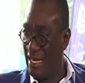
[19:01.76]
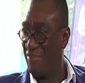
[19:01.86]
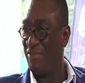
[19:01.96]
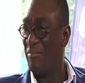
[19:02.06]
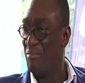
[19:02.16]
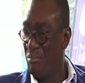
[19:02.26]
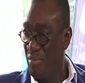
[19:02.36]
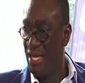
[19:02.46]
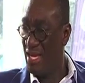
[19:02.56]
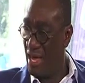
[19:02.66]
never
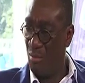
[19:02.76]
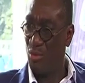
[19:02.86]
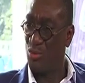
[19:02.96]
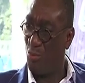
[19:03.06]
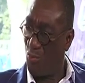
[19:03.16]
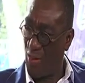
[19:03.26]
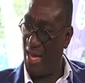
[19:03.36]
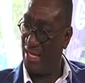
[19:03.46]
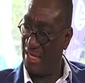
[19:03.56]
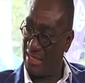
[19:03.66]
being able to
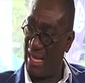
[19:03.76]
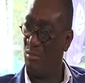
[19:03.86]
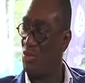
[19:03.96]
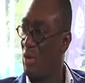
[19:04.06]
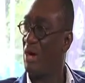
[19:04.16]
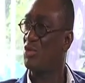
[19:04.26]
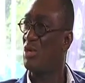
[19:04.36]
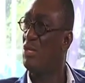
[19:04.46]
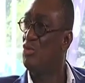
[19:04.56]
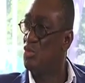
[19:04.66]
find the time to
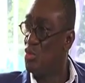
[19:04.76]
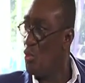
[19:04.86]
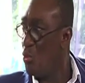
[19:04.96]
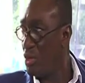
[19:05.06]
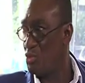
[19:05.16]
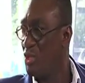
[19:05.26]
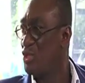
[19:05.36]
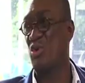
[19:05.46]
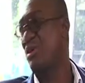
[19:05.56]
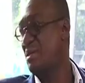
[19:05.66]
actually do what we talked